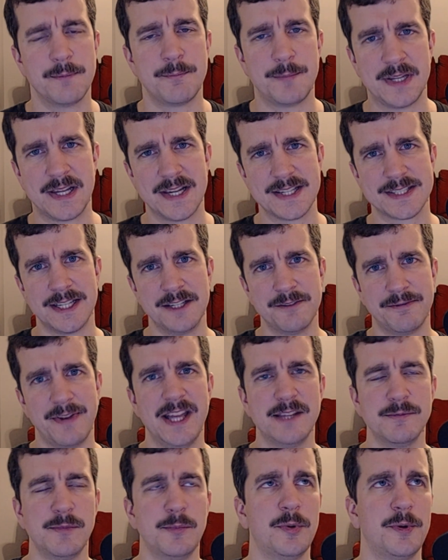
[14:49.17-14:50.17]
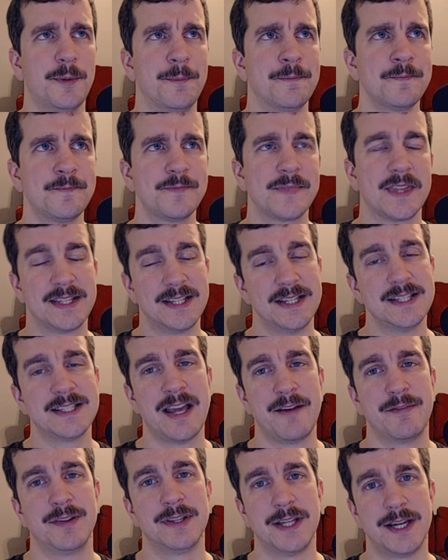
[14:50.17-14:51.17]
because Unfathomable does
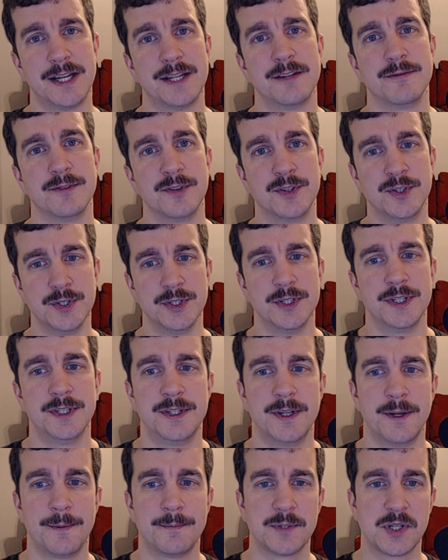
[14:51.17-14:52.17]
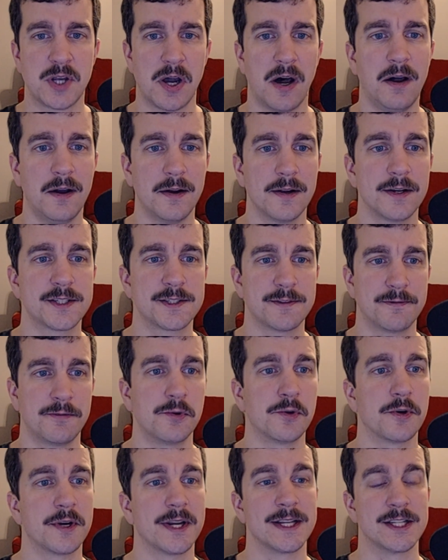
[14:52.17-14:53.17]
have a lot of good cards
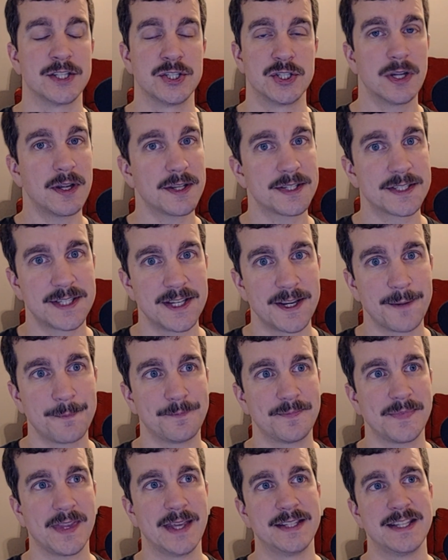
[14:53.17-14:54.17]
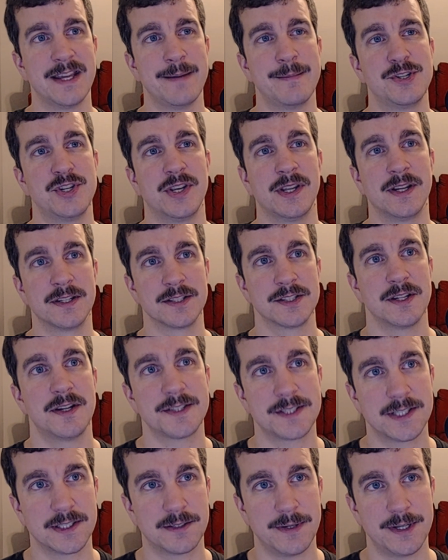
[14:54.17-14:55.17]
for exhausting and damaging
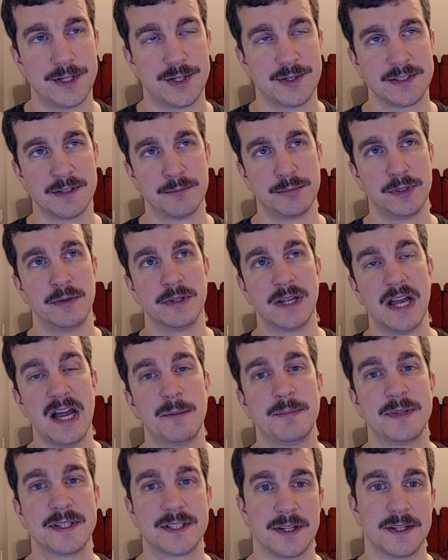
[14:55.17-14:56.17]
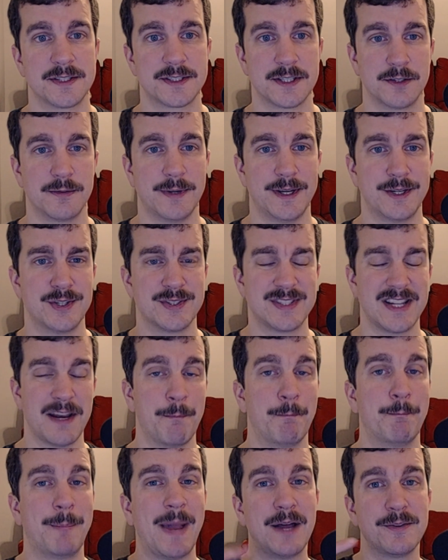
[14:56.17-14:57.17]
exhausted creatures and blowing up exhausted creatures
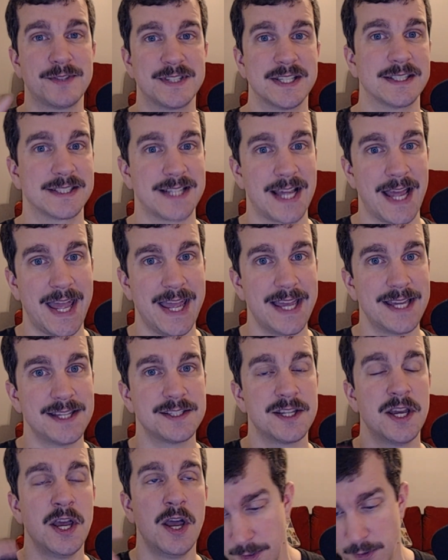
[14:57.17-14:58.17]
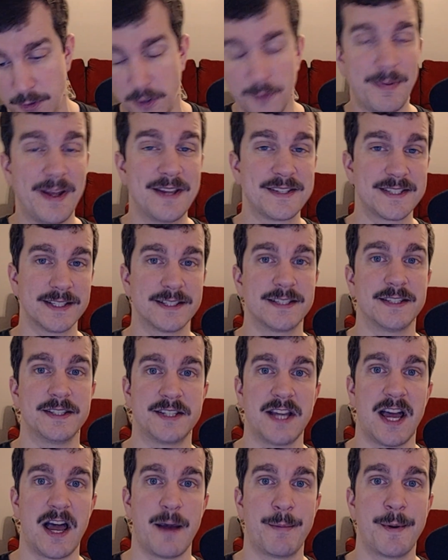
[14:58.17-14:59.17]
and bouncing to hand or bouncing to the
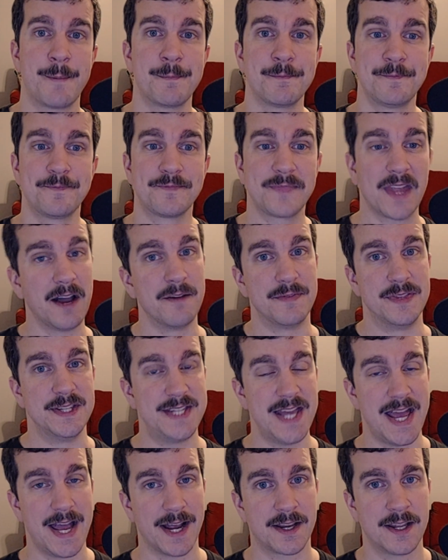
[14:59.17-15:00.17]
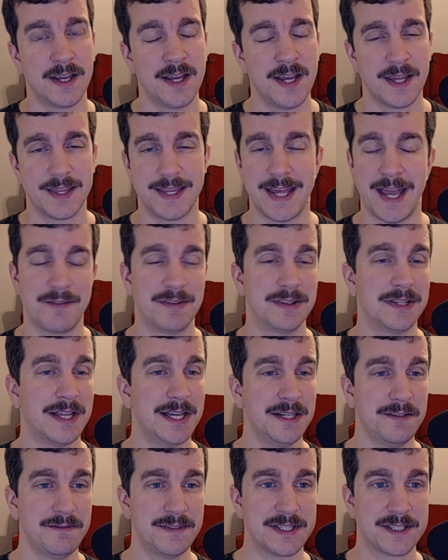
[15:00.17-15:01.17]
top of the deck. They have a lot of